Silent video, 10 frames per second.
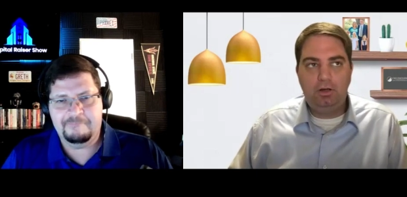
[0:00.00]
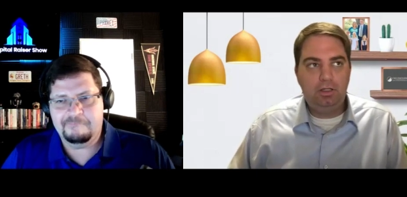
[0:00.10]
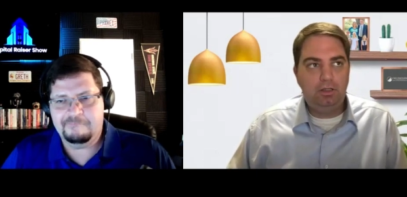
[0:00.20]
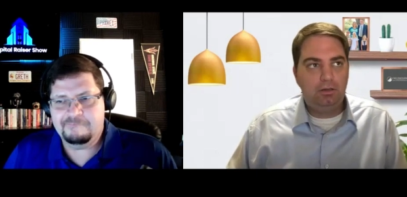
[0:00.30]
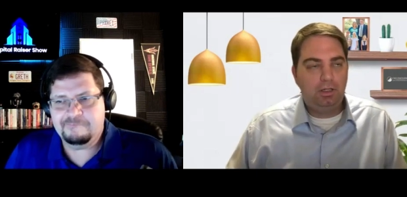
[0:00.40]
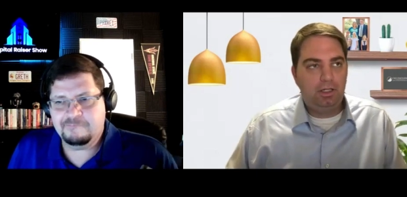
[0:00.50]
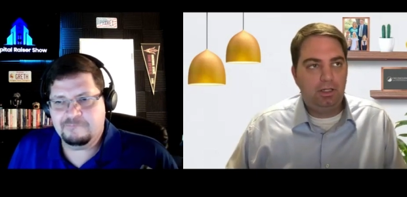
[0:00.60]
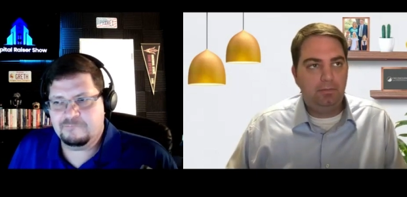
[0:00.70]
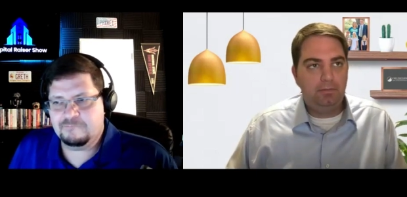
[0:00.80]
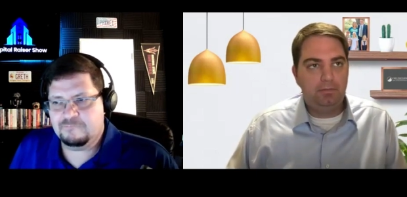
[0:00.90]
Speaker 1: are,
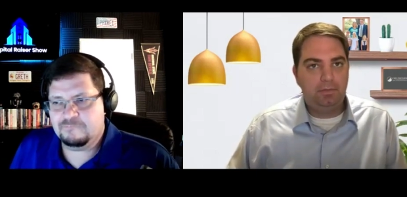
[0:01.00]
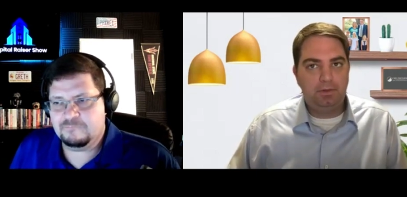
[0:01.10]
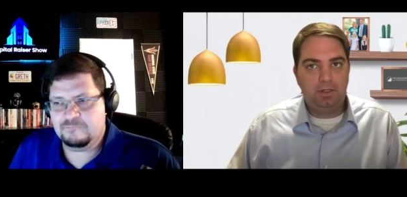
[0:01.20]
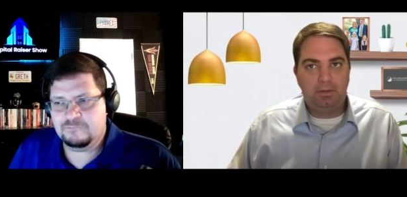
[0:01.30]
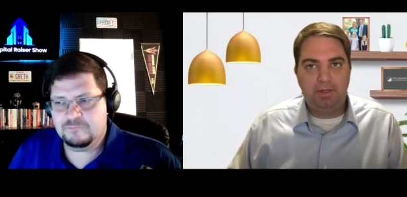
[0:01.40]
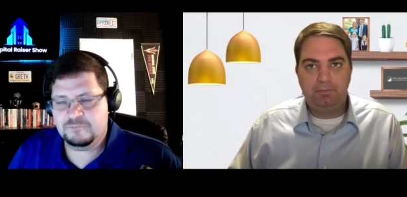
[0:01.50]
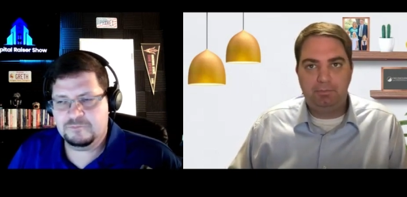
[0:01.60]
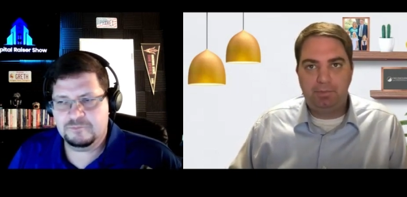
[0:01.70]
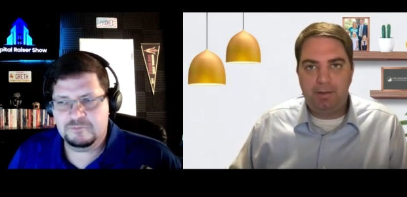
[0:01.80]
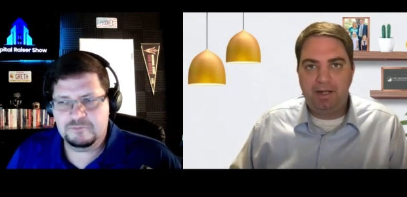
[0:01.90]
uh, I
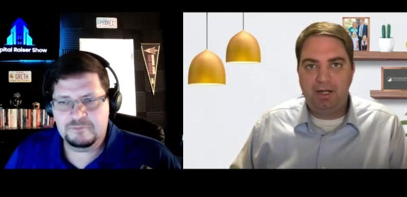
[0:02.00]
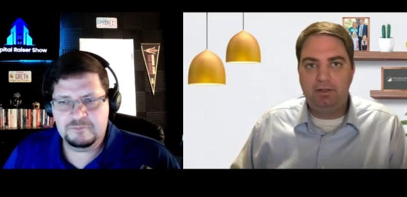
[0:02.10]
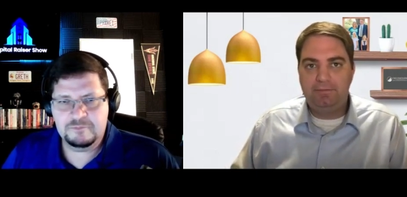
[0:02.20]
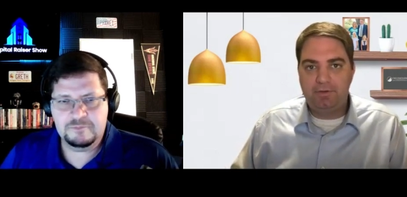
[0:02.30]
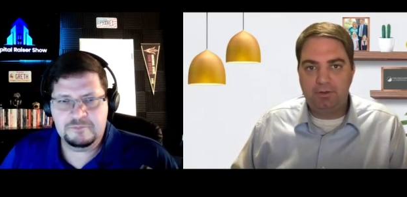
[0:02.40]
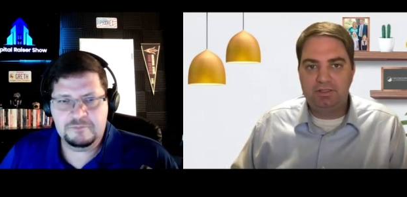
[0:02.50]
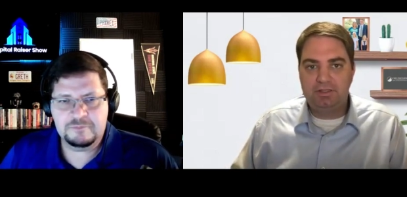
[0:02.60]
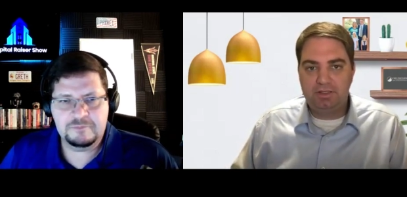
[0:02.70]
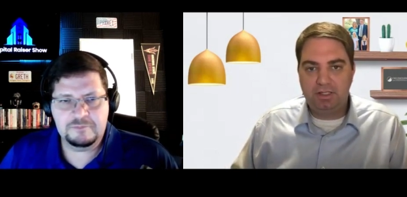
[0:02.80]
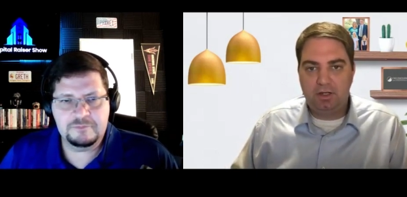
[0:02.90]
mean, primarily
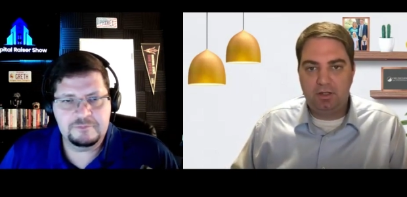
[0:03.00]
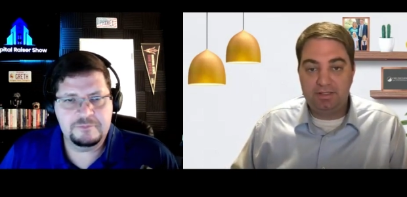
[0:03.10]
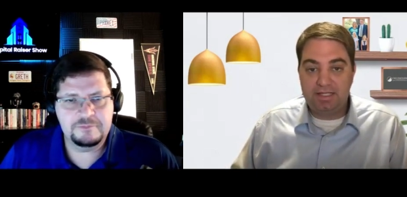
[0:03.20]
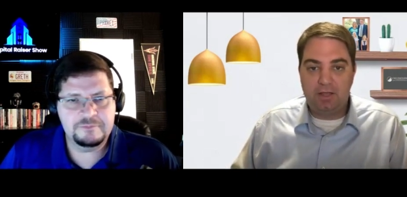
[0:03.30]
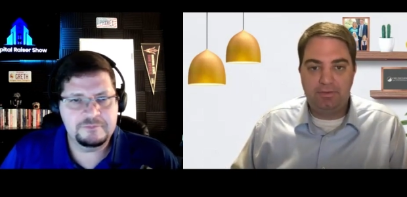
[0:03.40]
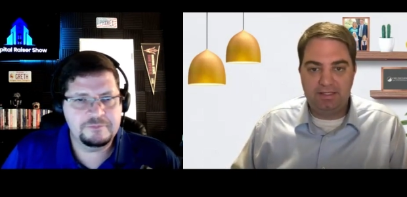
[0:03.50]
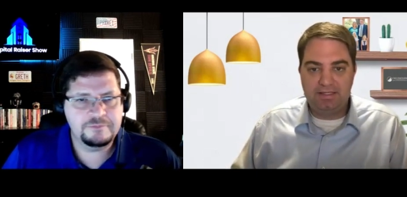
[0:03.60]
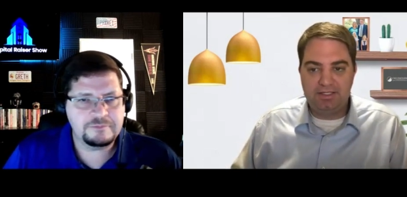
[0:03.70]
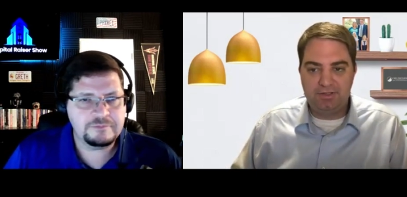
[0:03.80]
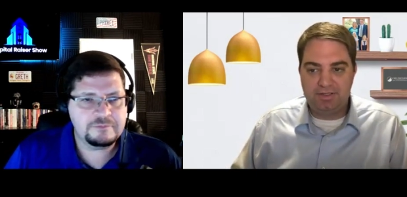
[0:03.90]
focused on the
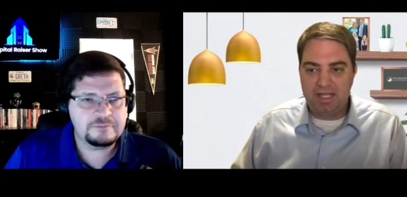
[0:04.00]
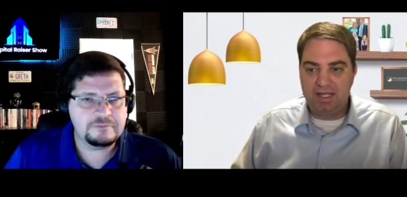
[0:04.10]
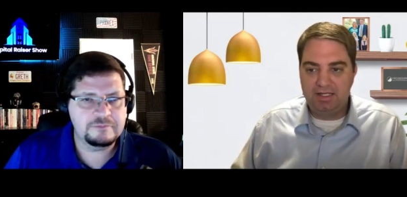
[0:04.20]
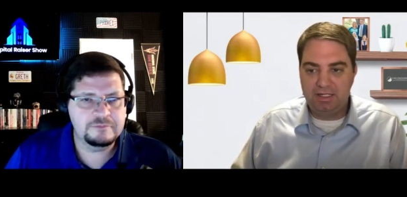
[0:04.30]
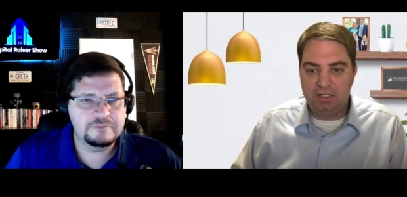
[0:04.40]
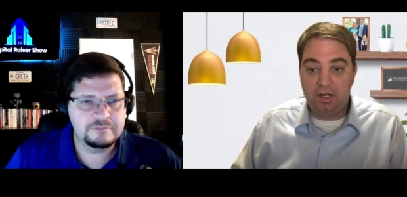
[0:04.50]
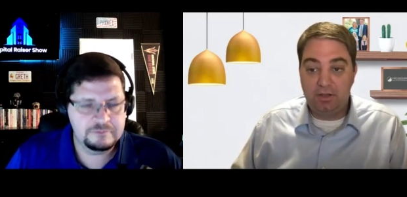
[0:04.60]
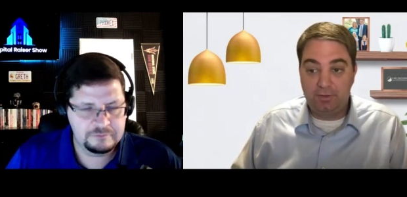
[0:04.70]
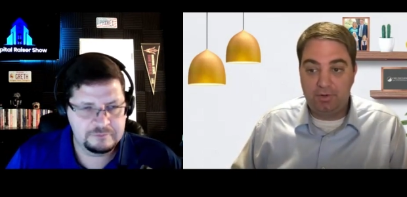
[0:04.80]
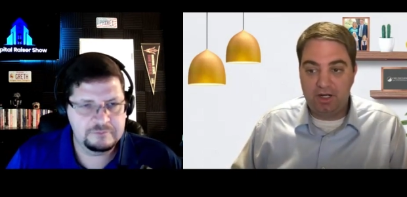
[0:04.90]
Southeast, as you said, and a lot
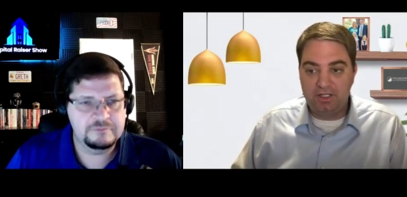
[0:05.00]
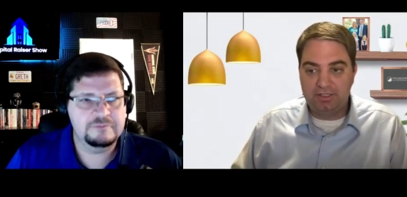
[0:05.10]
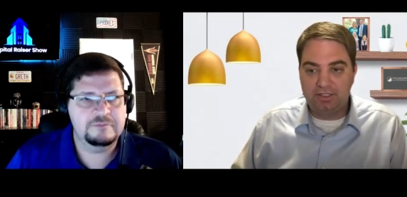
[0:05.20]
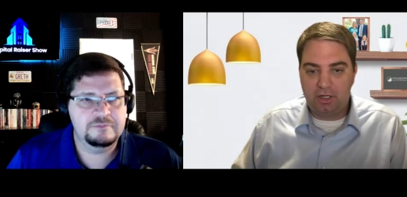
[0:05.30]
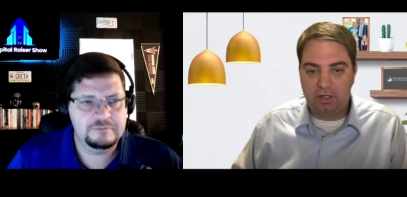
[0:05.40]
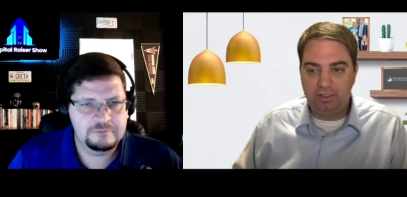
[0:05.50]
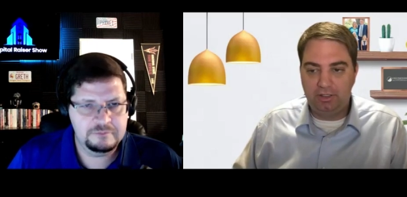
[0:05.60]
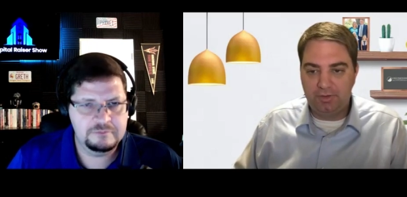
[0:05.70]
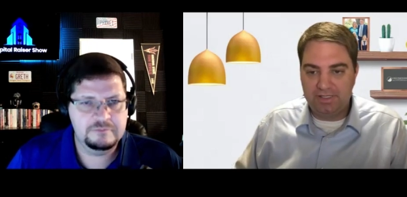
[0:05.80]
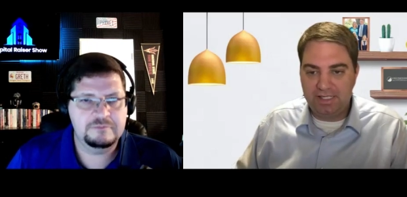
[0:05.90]
of your projects are
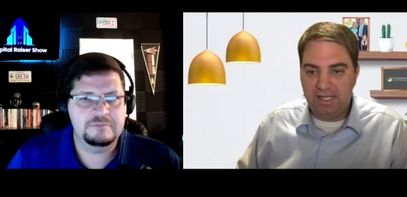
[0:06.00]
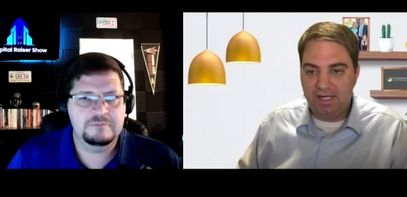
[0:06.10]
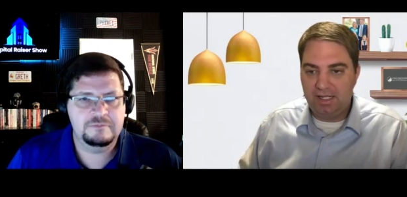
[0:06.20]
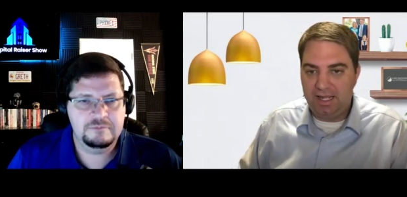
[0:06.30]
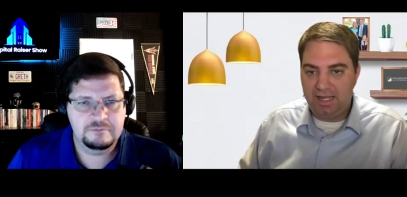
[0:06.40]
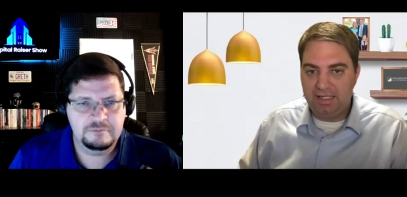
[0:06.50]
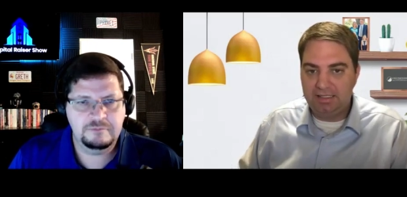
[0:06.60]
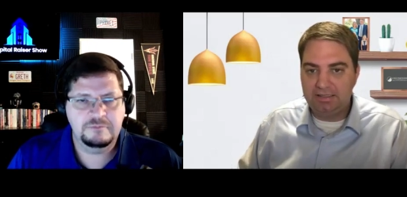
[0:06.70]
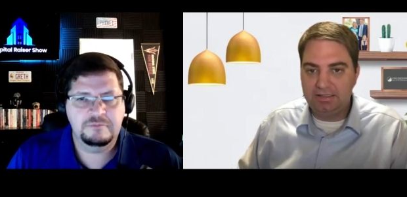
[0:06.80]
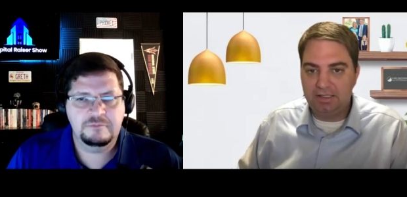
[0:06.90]
in Louisiana
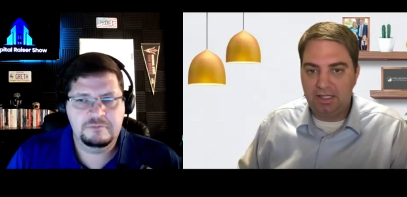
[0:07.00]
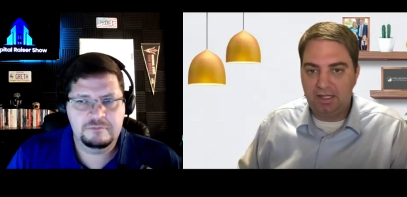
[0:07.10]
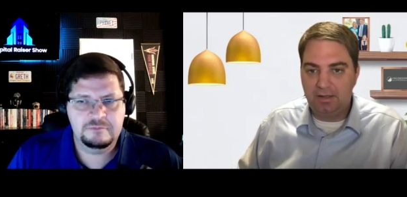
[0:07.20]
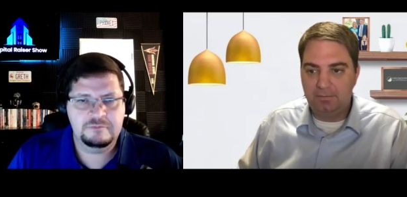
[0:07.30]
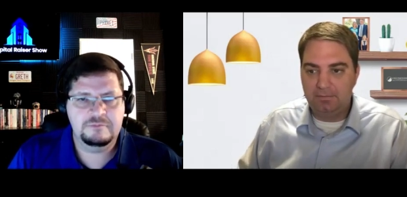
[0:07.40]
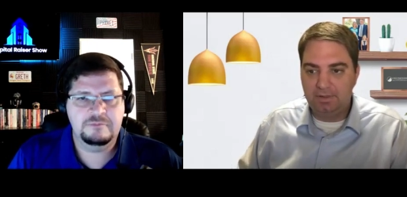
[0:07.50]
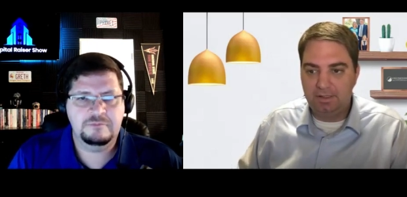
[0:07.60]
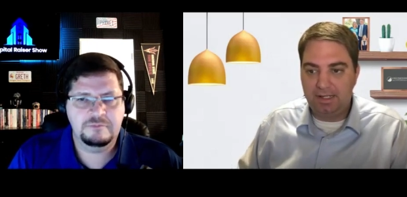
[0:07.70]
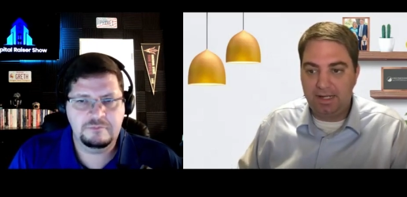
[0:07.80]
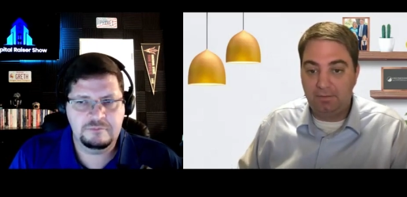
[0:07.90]
and um,
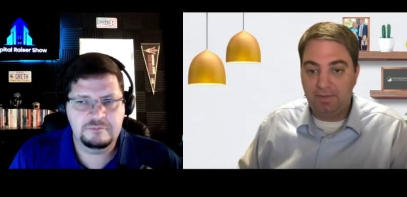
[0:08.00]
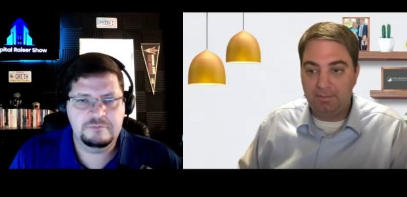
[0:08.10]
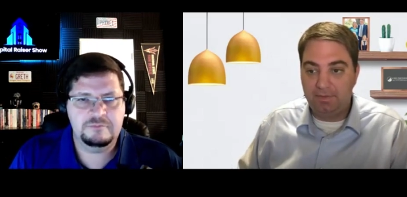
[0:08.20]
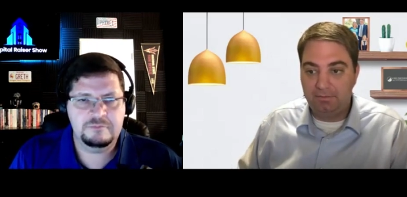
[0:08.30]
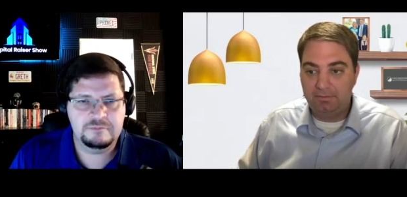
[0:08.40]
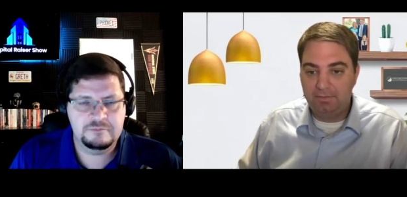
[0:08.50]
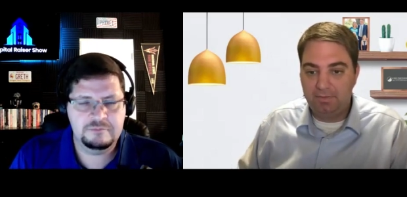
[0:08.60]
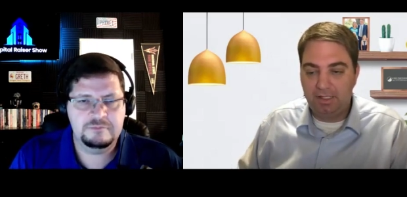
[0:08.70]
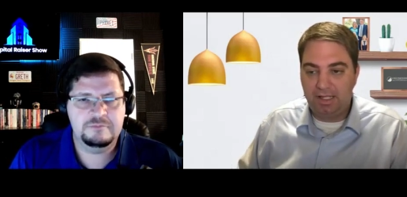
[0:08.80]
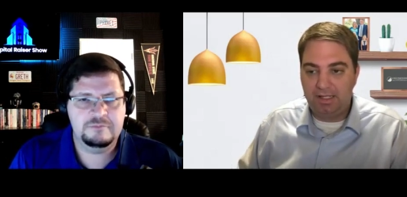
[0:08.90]
in Alabama.
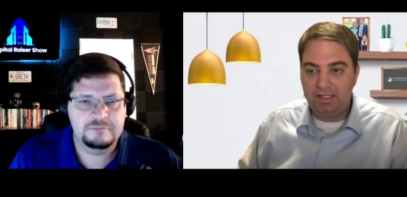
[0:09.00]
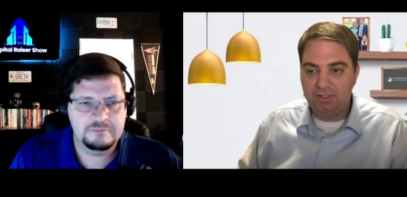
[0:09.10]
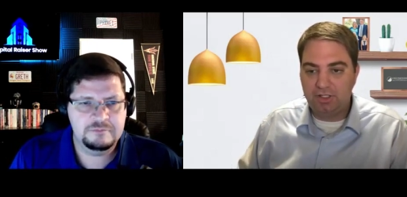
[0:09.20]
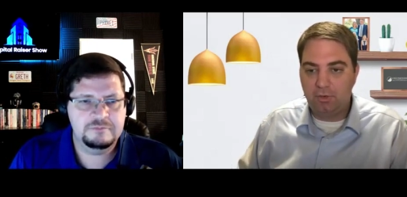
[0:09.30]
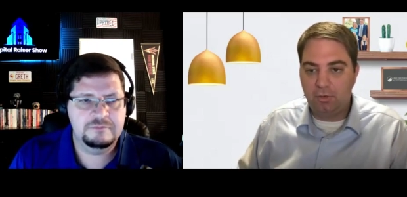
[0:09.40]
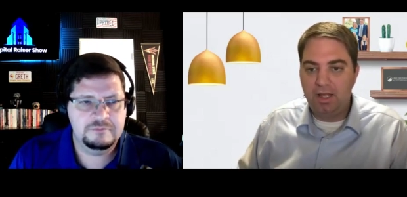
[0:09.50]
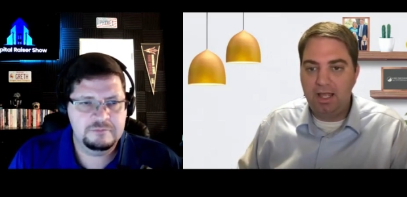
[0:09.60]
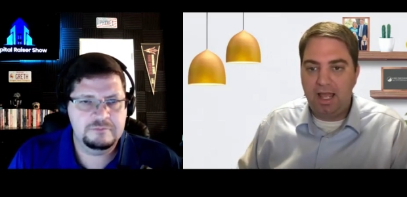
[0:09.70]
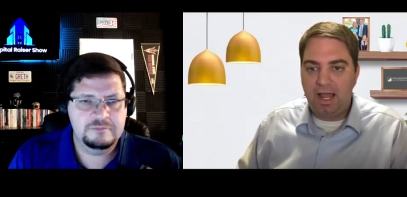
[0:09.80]
So